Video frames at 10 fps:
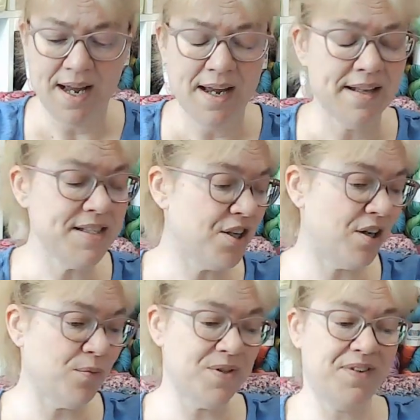This
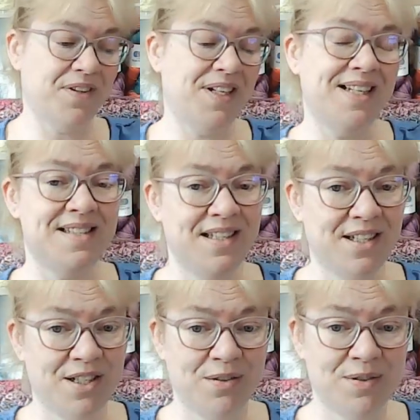yarn was very easy to
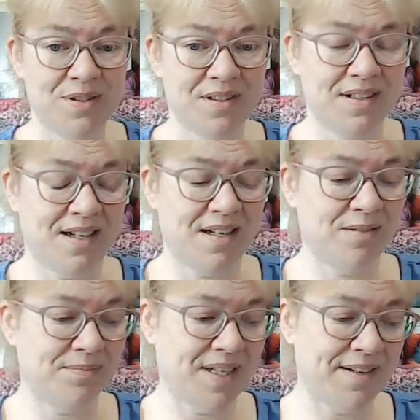use.
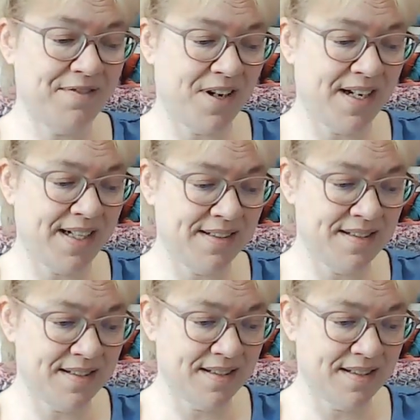Um, I find